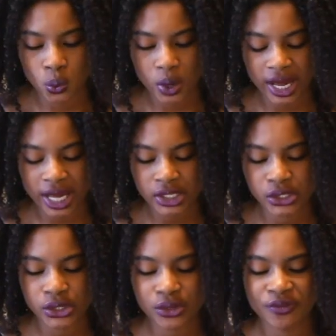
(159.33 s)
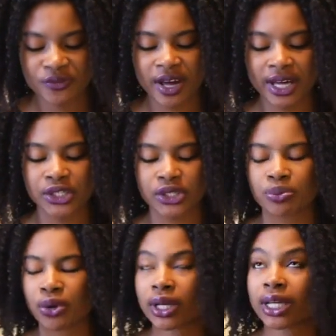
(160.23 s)
Where do you find your
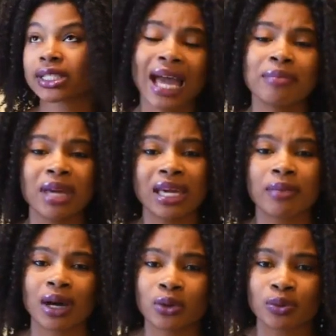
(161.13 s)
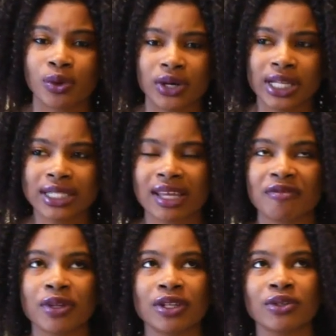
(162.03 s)
products? I make my own products.
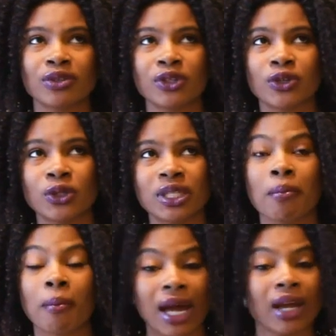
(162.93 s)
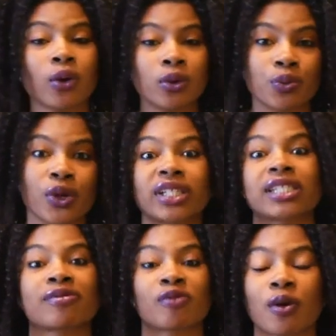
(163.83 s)
I've been using my own
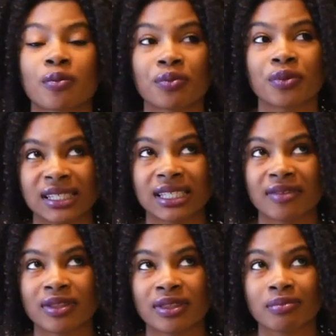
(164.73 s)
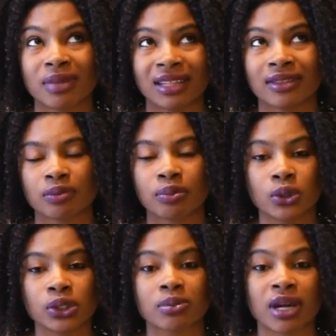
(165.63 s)
products from seventh month
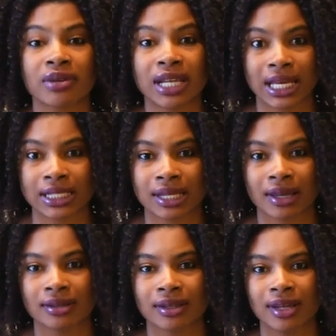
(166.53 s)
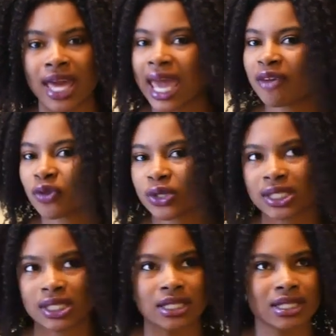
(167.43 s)
post my relaxer. Ever
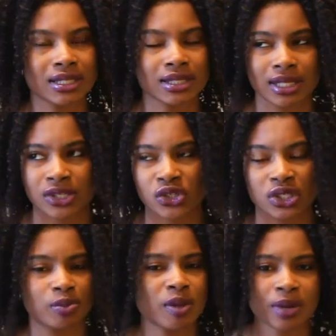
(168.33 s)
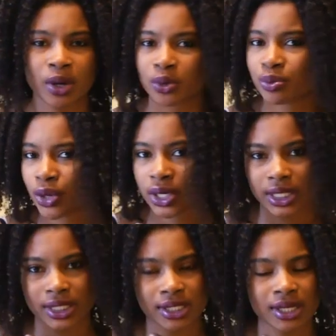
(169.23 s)
since, it's just been my own
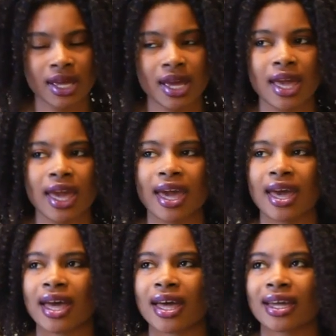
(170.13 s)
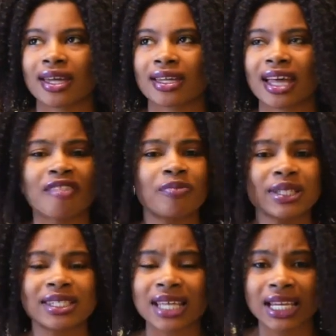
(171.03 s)
products. And I've
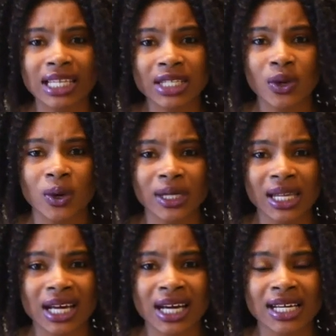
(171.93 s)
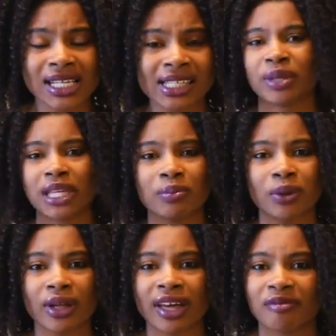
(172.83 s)
been selling it online.
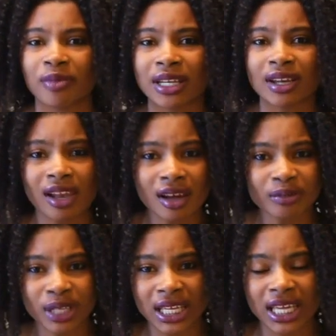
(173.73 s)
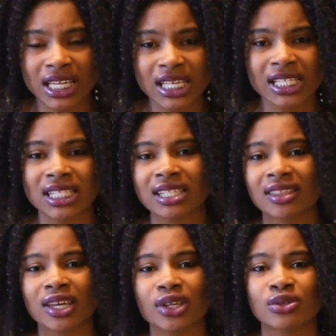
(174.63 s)
People have been loving it.
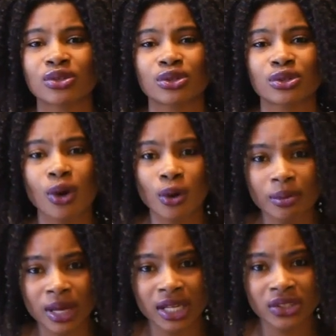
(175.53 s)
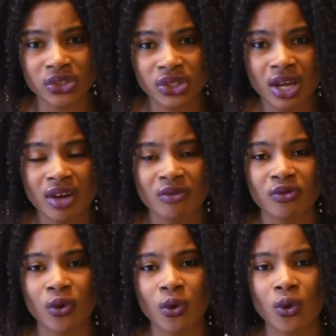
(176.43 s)
Thank you so much
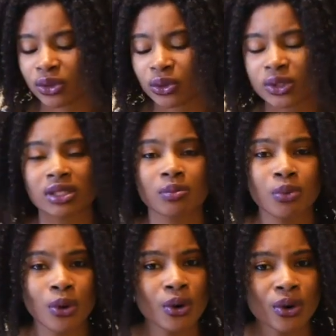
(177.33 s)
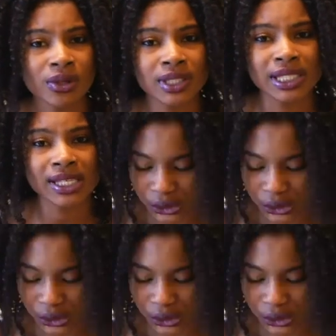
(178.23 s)
for your support.